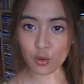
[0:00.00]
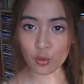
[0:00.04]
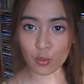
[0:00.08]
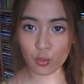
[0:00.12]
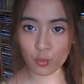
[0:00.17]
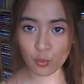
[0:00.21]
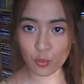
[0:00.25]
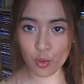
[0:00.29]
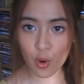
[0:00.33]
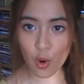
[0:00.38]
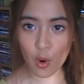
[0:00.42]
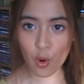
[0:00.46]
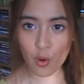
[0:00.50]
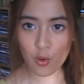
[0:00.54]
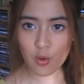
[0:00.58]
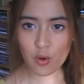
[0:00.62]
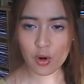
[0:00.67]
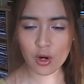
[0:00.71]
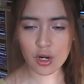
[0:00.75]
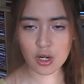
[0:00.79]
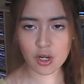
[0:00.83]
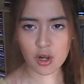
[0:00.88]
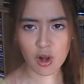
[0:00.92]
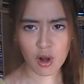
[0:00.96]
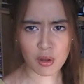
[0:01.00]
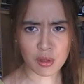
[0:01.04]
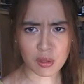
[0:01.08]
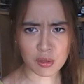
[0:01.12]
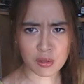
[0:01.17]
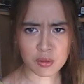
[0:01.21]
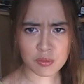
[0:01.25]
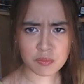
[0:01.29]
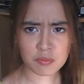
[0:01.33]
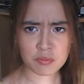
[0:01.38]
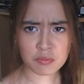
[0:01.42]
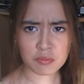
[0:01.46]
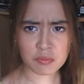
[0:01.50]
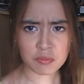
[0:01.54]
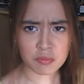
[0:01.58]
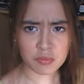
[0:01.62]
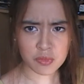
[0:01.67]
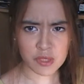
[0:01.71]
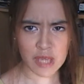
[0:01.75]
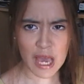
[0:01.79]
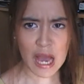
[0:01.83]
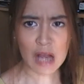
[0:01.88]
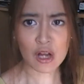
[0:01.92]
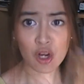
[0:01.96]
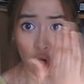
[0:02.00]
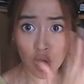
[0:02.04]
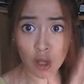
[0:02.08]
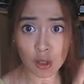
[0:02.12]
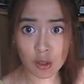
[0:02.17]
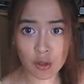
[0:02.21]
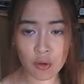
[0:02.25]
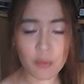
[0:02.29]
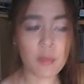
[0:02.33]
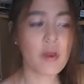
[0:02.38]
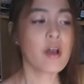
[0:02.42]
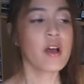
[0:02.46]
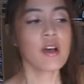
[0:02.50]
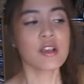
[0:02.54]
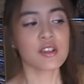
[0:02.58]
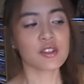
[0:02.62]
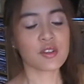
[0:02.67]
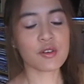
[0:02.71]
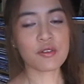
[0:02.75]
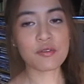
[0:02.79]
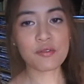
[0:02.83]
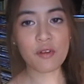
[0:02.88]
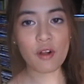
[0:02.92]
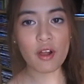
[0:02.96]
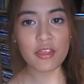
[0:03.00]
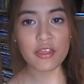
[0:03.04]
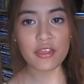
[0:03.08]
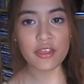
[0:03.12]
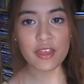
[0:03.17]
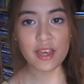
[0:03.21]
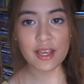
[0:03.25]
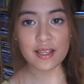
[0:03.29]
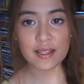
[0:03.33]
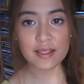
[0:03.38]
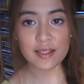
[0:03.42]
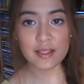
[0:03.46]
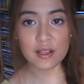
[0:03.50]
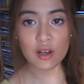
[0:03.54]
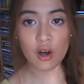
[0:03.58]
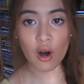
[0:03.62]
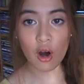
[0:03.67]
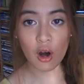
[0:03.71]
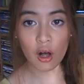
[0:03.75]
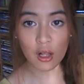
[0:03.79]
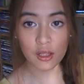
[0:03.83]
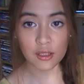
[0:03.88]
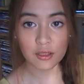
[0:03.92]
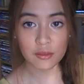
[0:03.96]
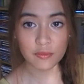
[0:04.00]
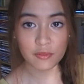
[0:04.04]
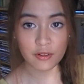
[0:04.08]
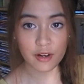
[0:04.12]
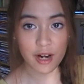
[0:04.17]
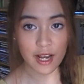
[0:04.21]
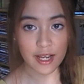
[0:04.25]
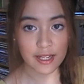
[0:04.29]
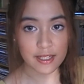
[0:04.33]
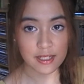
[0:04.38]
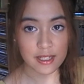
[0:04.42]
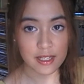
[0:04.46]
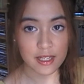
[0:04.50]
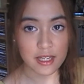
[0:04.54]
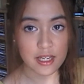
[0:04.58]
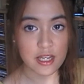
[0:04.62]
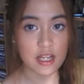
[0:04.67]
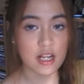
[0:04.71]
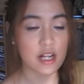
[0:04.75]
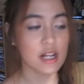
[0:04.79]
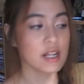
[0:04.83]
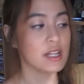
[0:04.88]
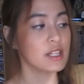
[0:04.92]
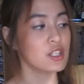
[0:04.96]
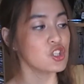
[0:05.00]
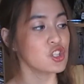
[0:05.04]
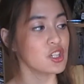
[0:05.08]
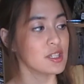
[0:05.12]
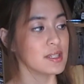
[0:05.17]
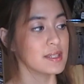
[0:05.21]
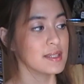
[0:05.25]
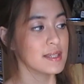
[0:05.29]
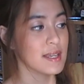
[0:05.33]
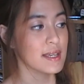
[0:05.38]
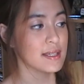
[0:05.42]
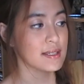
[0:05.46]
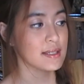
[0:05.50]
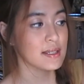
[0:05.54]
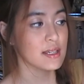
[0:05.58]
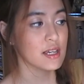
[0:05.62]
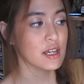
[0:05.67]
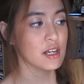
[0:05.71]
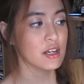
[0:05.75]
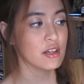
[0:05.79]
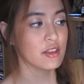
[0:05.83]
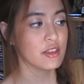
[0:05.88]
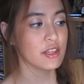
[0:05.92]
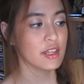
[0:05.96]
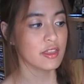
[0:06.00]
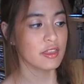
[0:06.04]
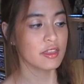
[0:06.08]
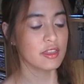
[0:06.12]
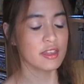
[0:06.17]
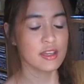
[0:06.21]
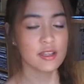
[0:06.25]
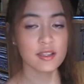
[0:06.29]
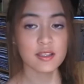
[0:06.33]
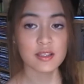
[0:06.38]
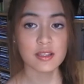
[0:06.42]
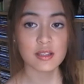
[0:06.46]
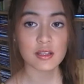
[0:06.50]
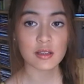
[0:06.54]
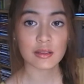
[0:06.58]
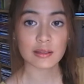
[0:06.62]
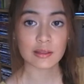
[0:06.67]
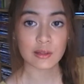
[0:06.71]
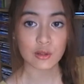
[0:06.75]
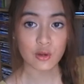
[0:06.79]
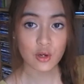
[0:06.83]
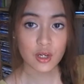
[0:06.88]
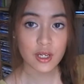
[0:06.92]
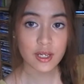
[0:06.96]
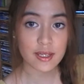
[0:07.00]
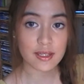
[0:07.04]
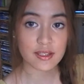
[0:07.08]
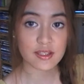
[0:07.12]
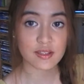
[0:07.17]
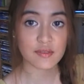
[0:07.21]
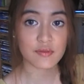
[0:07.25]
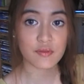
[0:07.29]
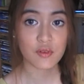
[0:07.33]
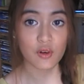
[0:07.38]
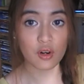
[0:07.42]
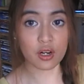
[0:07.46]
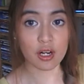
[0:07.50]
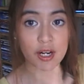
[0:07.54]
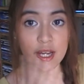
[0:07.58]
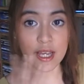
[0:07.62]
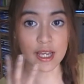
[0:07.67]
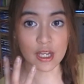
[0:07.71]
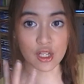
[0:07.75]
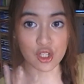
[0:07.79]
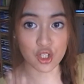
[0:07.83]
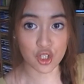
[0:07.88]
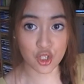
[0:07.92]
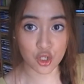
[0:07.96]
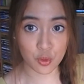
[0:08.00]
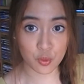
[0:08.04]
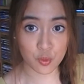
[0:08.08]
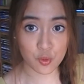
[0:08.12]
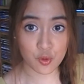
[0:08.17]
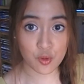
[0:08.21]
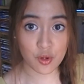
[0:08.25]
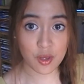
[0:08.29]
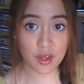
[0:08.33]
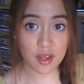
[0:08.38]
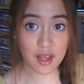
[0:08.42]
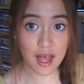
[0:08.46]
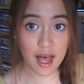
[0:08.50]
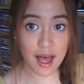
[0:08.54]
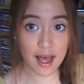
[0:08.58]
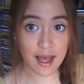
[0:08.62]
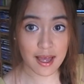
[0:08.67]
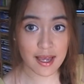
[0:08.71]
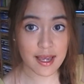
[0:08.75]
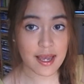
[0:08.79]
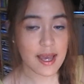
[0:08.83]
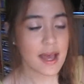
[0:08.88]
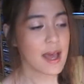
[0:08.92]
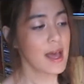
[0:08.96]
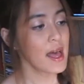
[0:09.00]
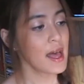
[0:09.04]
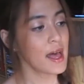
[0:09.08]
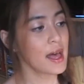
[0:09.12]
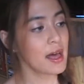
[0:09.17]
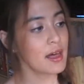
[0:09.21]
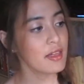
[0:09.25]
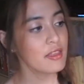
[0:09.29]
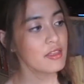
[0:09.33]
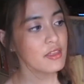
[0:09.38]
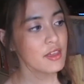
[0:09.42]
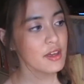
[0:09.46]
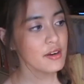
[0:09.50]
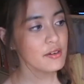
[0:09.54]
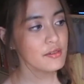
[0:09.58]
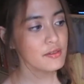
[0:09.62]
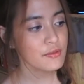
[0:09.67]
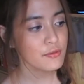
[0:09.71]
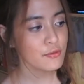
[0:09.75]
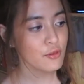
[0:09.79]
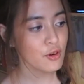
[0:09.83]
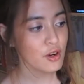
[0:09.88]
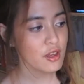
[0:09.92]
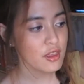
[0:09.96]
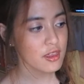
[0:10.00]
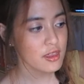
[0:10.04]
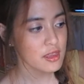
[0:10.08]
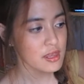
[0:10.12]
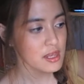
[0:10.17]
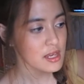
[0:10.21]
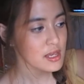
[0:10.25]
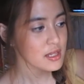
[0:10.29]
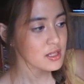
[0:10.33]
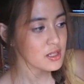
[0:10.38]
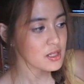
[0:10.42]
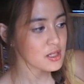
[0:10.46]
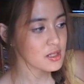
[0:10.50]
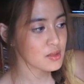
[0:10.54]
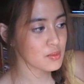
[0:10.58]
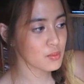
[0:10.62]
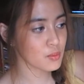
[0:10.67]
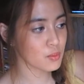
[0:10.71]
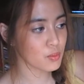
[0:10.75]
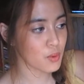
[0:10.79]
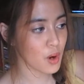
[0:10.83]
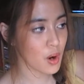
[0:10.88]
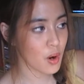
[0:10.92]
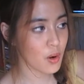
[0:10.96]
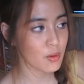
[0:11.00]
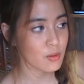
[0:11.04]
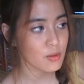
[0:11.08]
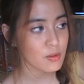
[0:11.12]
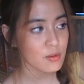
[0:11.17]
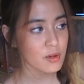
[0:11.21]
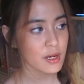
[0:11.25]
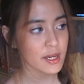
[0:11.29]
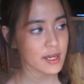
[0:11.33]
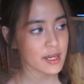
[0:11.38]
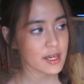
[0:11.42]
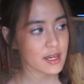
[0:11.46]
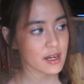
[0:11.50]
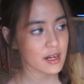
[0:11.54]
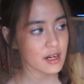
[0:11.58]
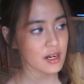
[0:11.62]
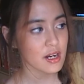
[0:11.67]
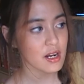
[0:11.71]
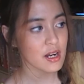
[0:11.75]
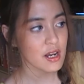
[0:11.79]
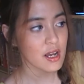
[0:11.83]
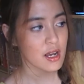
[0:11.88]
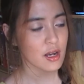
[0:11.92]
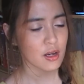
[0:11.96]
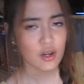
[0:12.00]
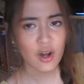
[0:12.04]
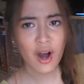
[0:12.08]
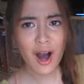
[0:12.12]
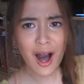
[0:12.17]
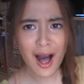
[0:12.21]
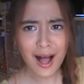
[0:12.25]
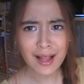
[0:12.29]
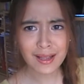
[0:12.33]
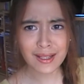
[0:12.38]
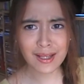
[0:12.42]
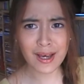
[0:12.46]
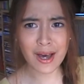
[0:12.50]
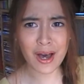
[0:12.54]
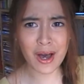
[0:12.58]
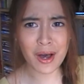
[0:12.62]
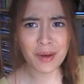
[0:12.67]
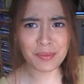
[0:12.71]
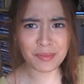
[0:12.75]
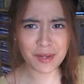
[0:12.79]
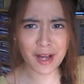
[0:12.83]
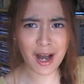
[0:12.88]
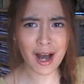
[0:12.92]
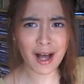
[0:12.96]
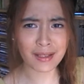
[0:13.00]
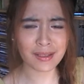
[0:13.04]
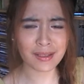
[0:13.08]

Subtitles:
row or column, column. So for this column right here, it just says here that this look is for a neutral eye. And then for this row here, column,